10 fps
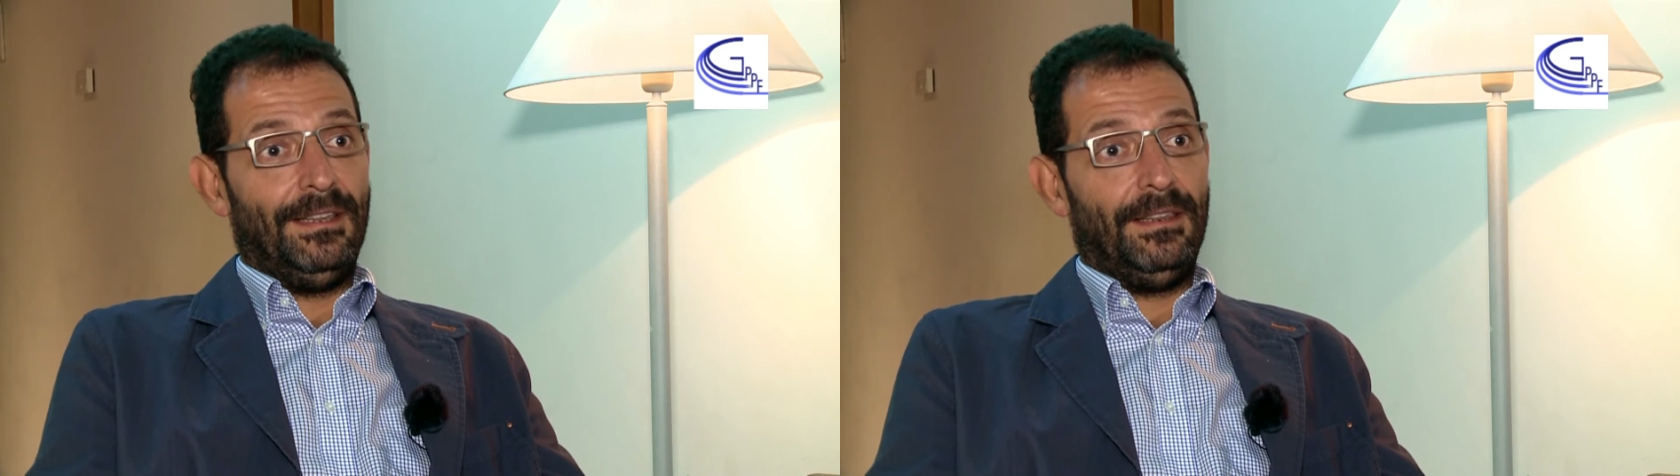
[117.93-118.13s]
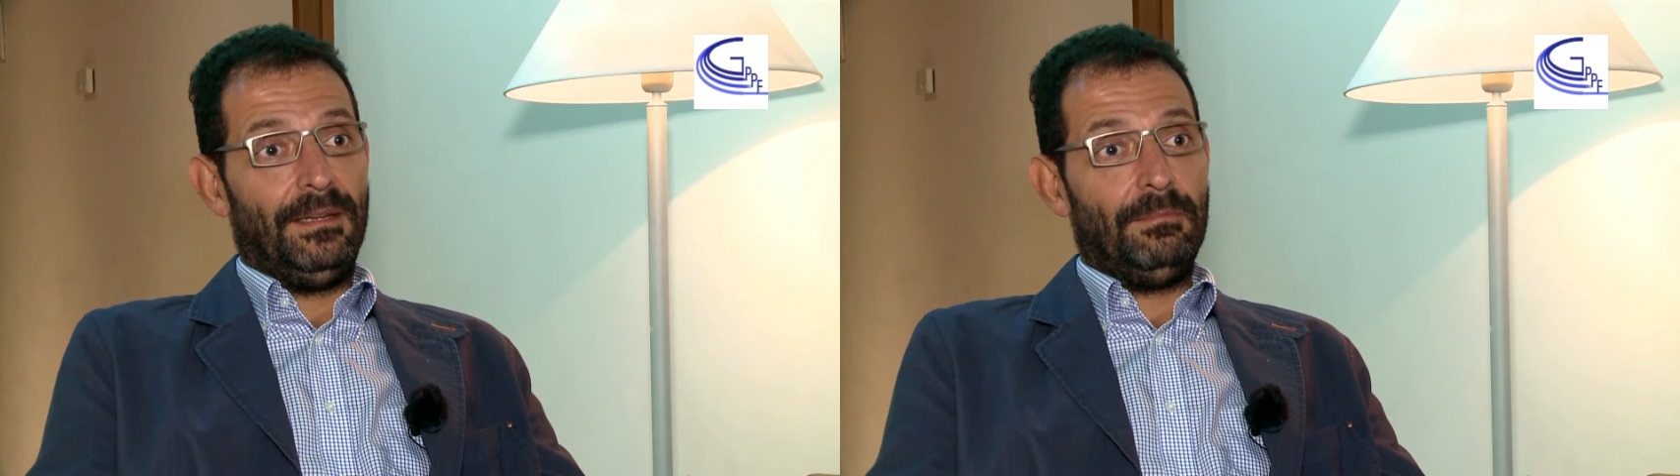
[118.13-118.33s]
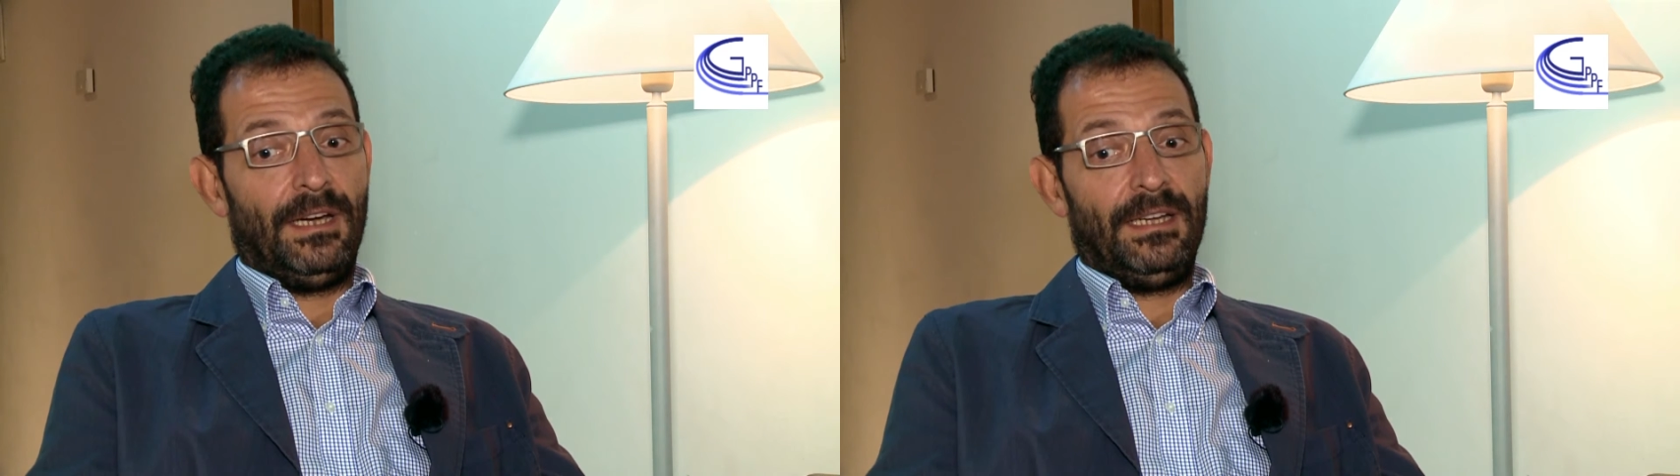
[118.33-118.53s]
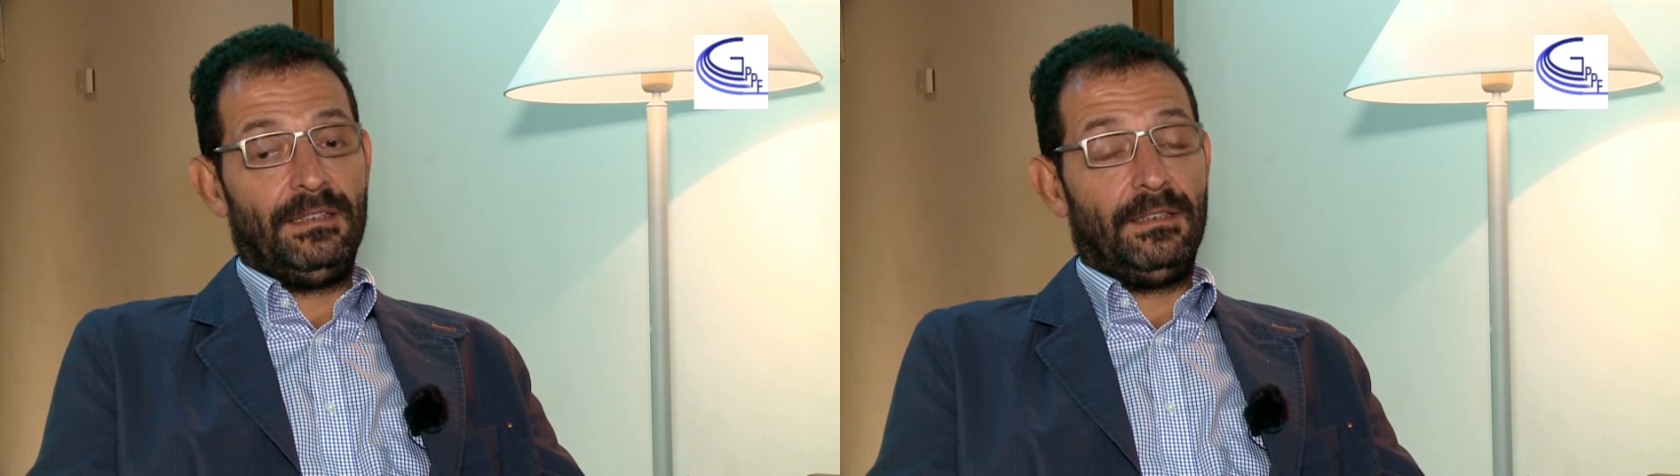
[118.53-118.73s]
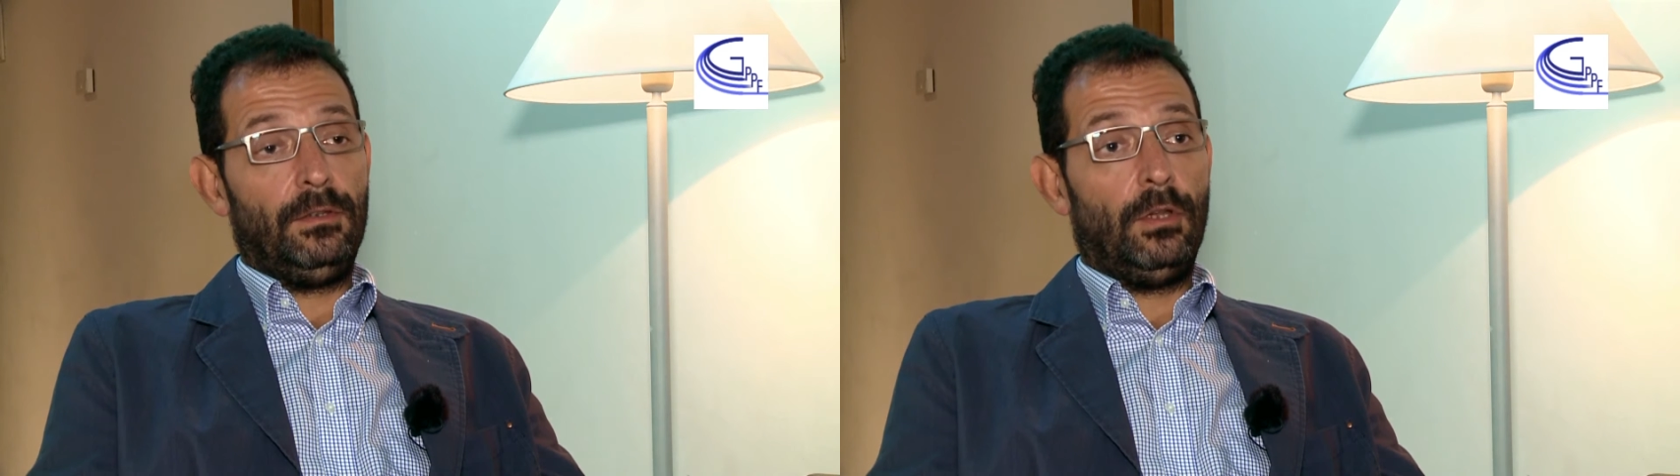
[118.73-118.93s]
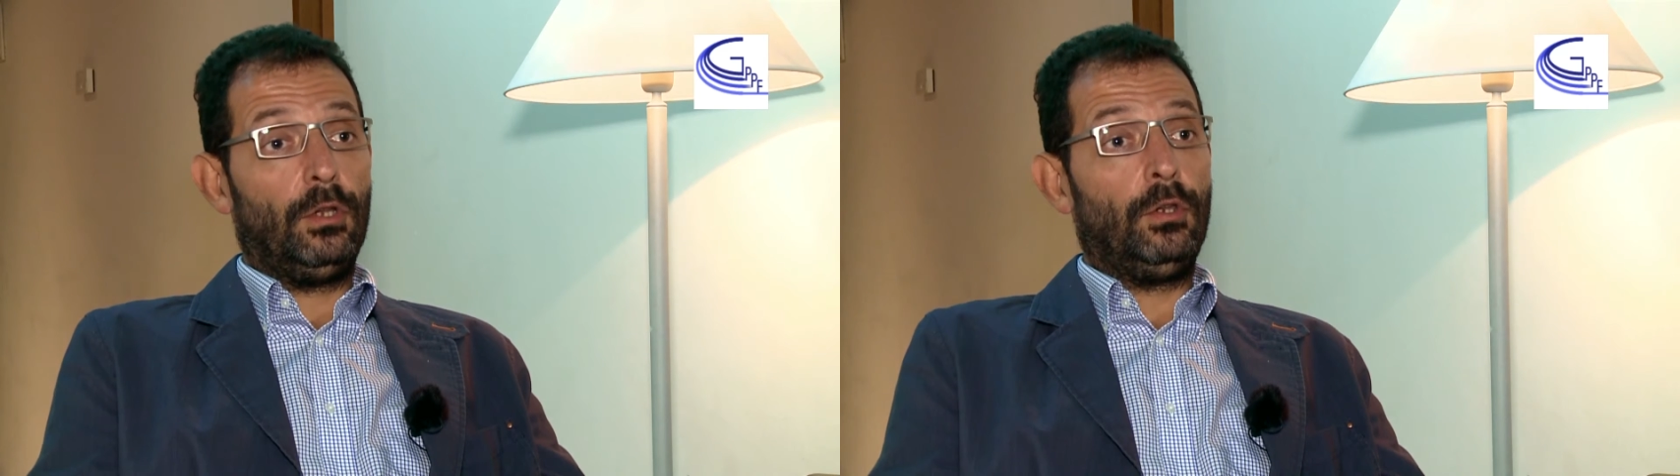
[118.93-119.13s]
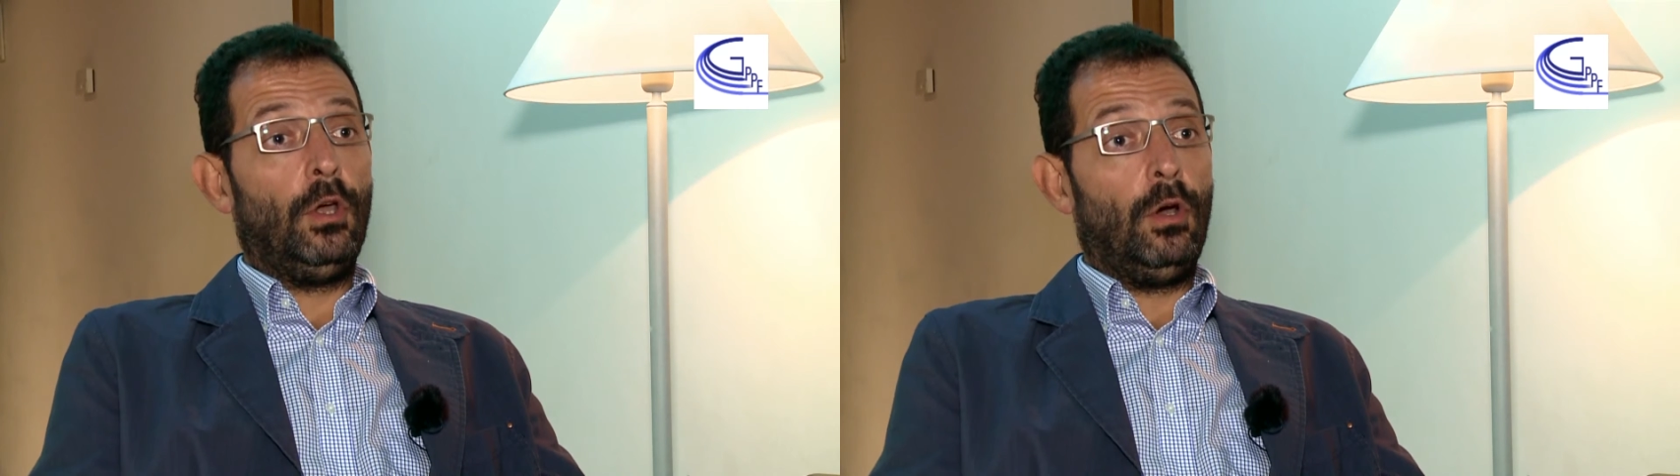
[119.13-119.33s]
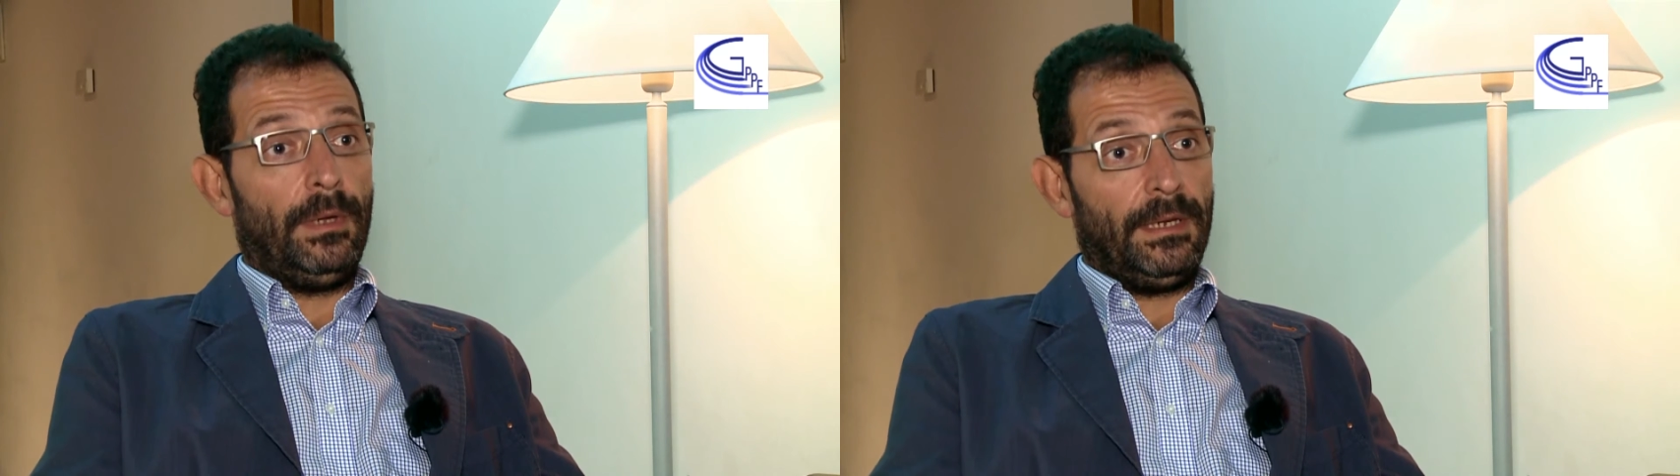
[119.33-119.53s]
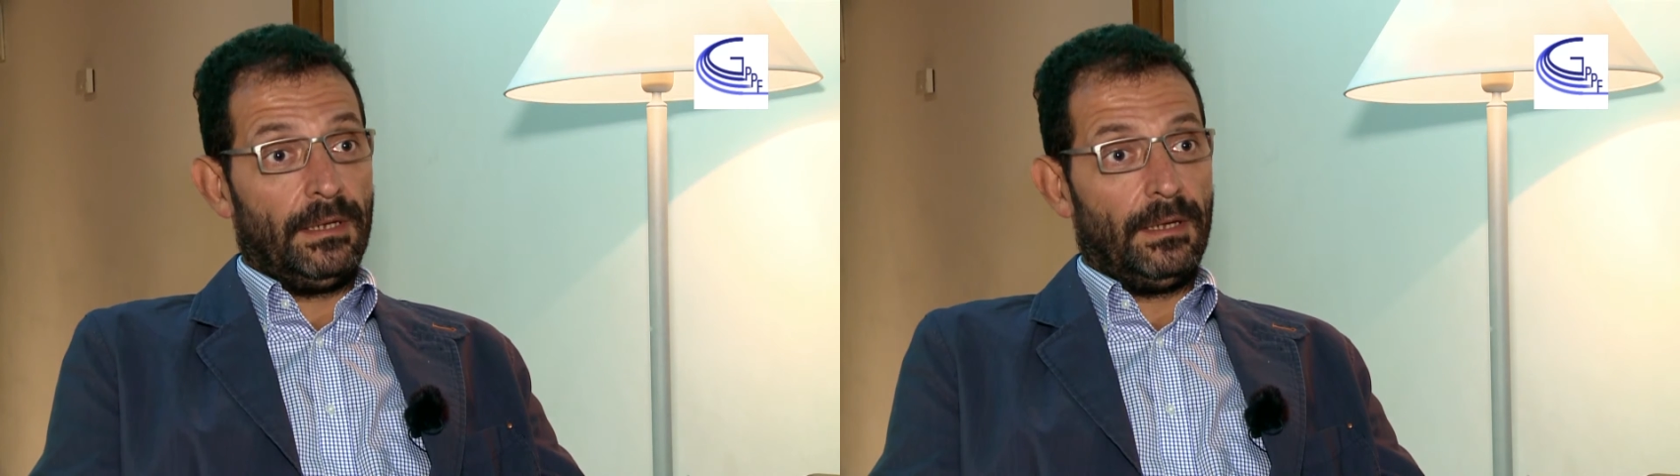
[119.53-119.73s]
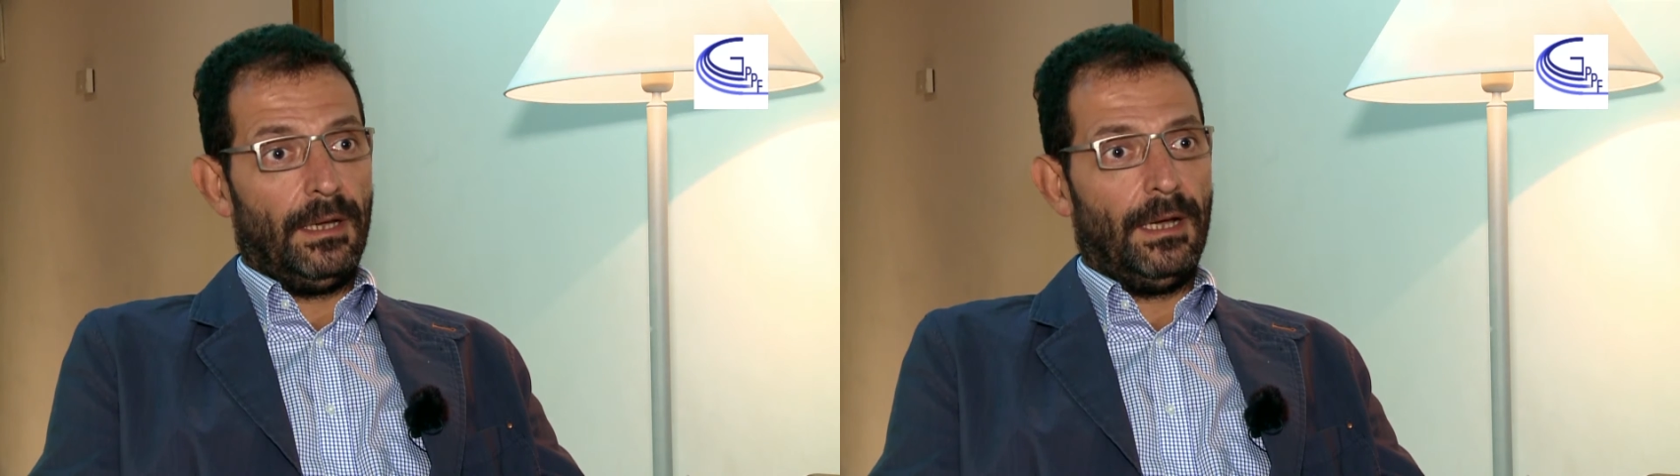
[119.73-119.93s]
they mind not knowing
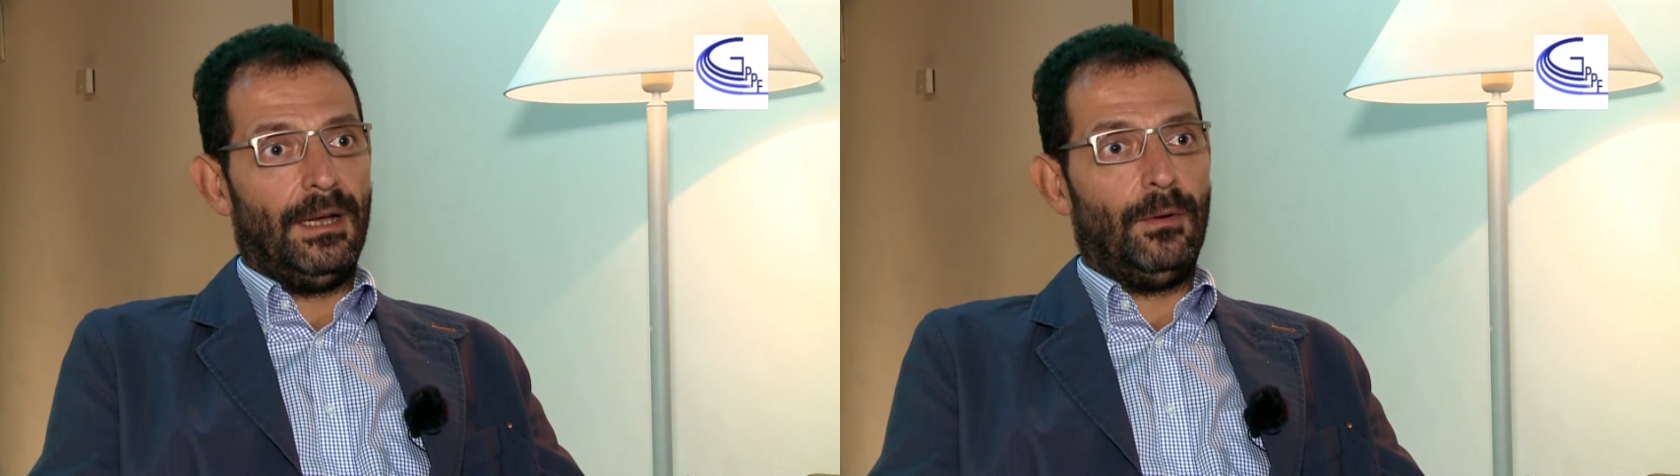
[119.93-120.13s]
uh,